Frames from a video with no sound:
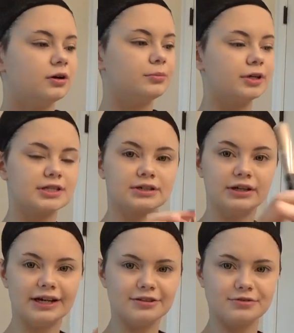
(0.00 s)
Basically,
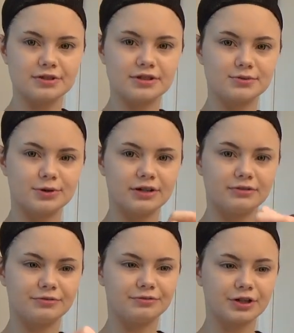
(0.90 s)
I use this one
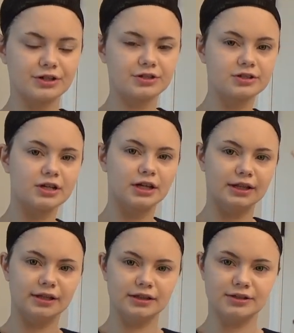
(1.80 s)
first and
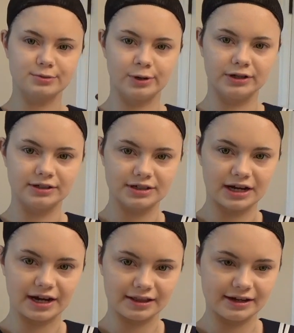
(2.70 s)
then this one to
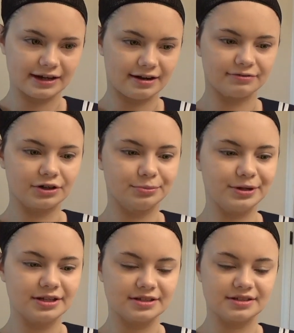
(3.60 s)
highlight after
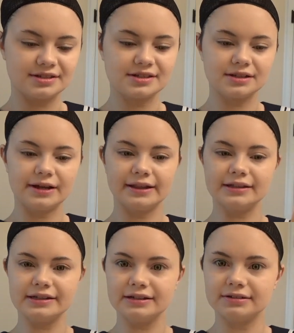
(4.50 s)
because it's
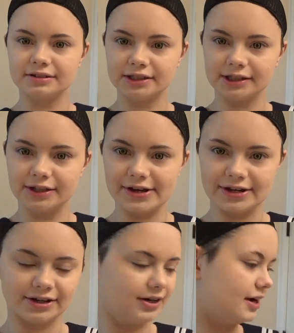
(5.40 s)
slightly
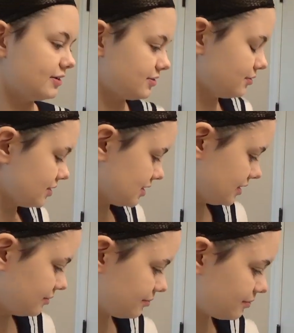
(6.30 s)
lighter, as you can see.